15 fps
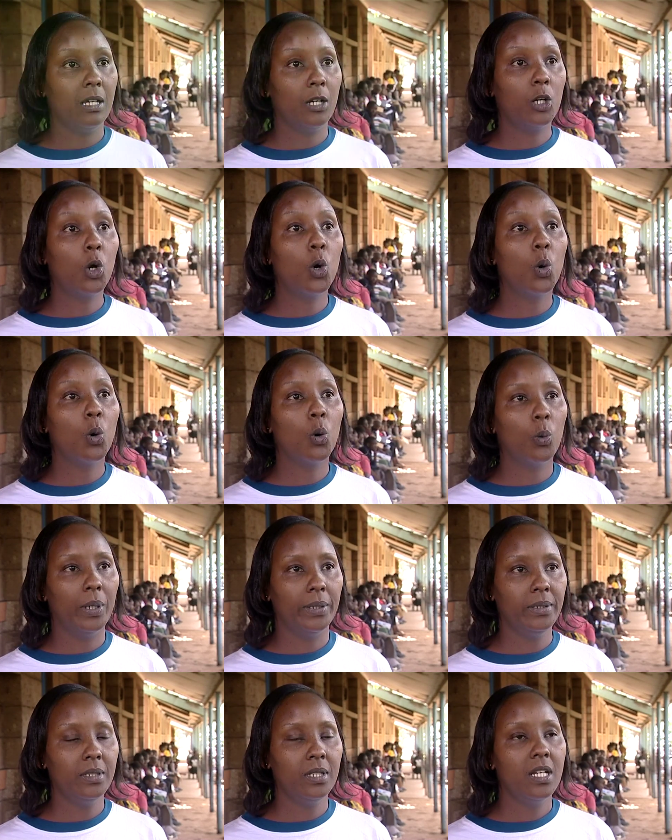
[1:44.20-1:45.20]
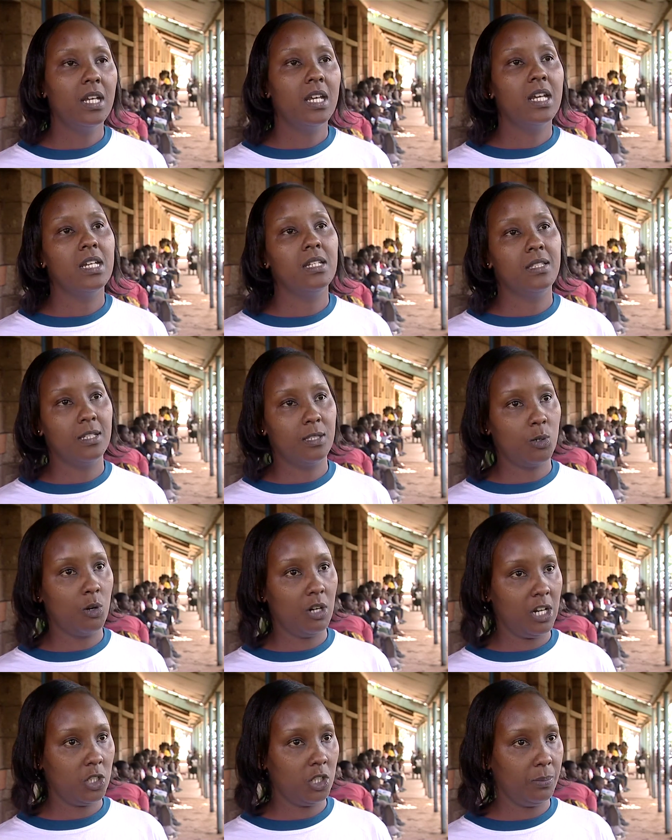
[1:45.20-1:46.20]
the core one is the
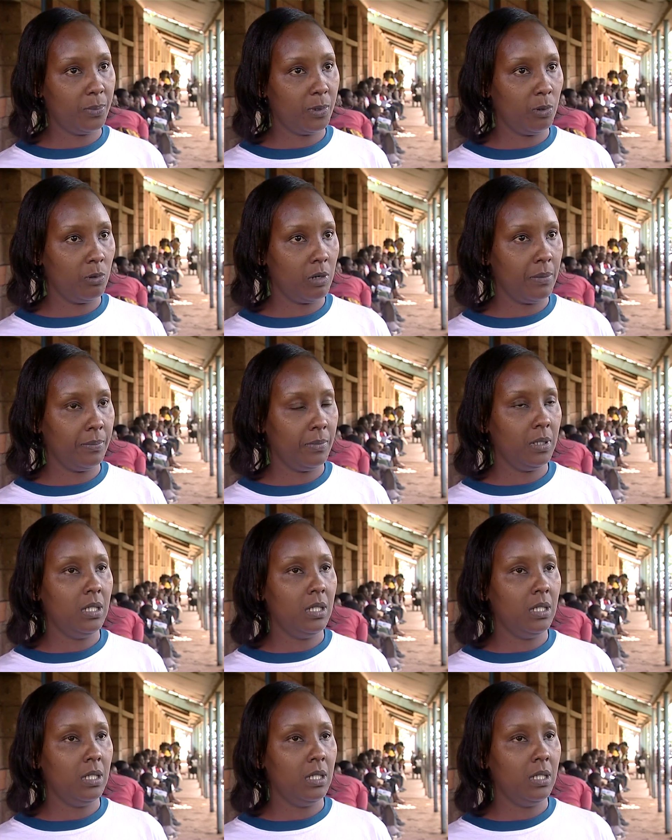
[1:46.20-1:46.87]
scholarship program.